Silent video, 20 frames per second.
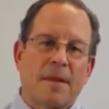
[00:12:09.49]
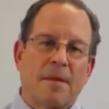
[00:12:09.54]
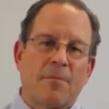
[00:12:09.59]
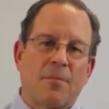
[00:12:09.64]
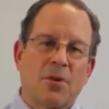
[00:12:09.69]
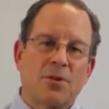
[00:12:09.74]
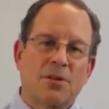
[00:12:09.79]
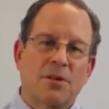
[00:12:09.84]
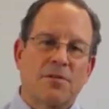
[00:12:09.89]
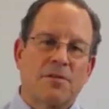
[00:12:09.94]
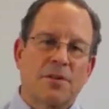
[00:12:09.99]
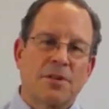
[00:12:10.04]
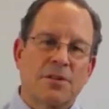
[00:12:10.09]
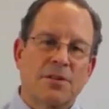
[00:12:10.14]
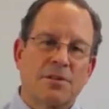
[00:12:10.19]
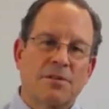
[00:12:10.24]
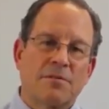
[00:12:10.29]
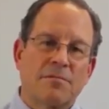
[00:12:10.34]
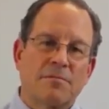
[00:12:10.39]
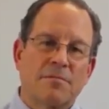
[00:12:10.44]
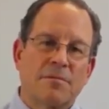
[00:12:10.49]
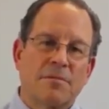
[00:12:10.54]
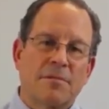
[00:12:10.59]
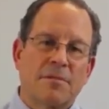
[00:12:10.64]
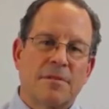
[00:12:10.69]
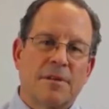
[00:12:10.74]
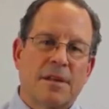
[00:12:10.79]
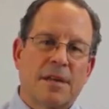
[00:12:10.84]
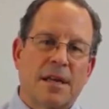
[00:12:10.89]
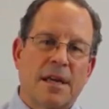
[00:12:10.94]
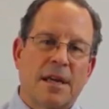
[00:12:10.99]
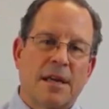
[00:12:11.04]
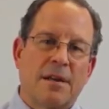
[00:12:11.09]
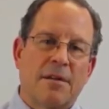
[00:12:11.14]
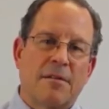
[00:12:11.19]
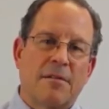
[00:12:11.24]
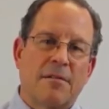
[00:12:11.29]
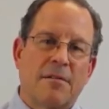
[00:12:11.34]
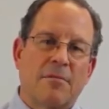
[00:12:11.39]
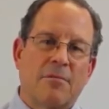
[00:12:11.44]
most of us
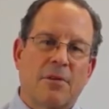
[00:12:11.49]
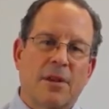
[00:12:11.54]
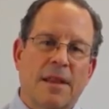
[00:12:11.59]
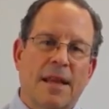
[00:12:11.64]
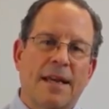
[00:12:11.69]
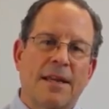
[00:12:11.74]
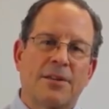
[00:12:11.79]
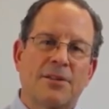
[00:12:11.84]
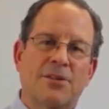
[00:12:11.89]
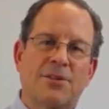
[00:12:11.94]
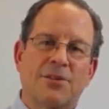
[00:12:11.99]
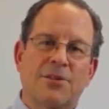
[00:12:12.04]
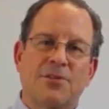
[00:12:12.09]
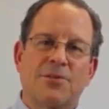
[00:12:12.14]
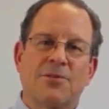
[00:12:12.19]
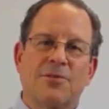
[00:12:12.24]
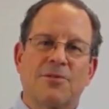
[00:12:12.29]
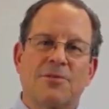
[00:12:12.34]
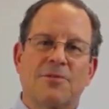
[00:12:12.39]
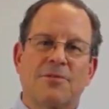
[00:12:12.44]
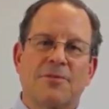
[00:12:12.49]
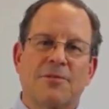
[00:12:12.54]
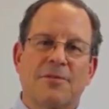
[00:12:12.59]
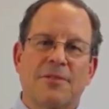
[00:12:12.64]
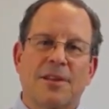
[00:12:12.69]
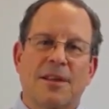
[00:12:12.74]
can relate to